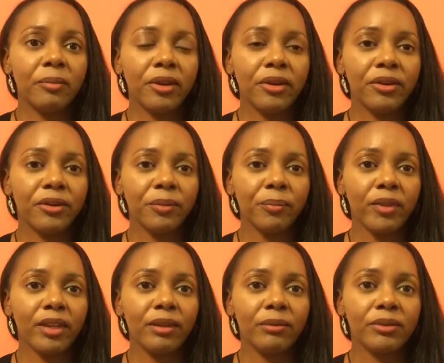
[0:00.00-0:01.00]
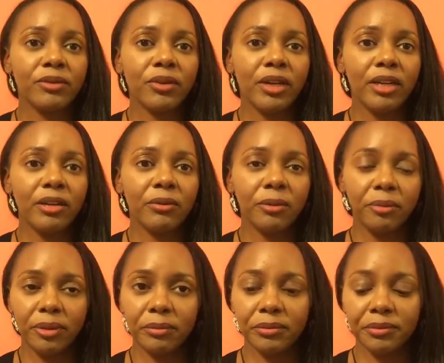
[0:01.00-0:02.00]
here and was trading with
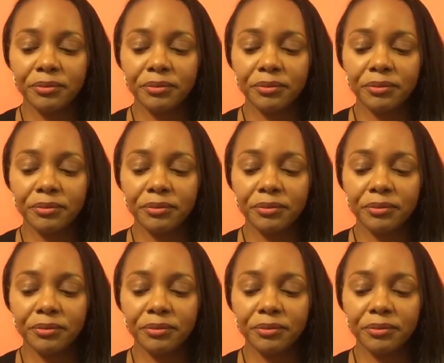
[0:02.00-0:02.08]
people.